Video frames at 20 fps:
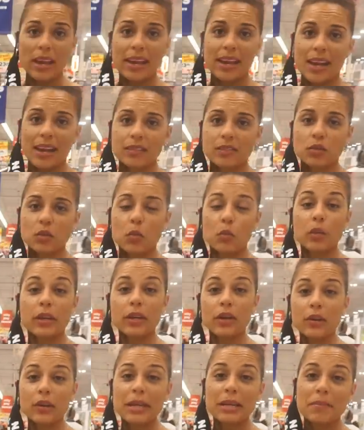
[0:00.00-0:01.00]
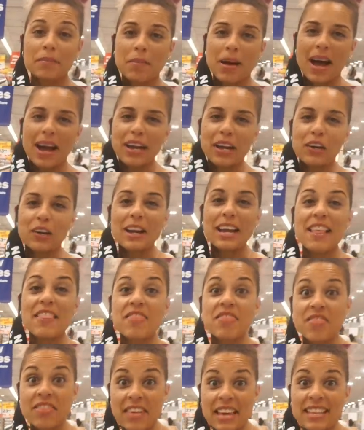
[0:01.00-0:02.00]
Okay, guys, we are in Meijer,
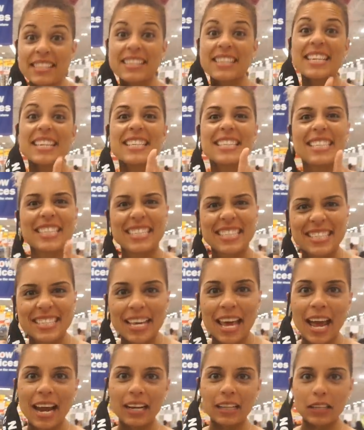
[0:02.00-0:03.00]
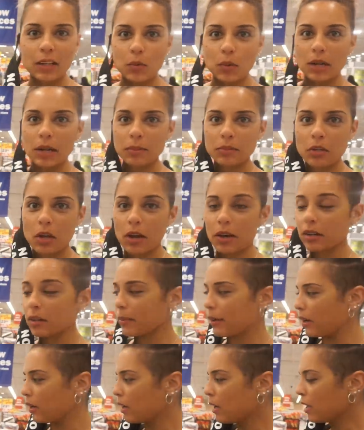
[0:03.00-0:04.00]
and this is exactly what I'm talking
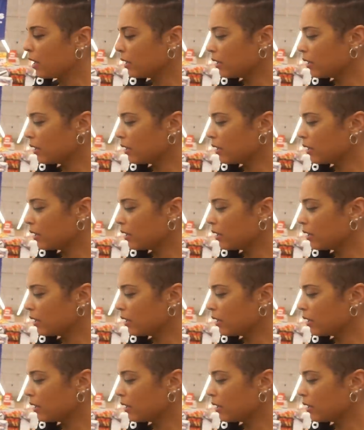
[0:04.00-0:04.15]
about.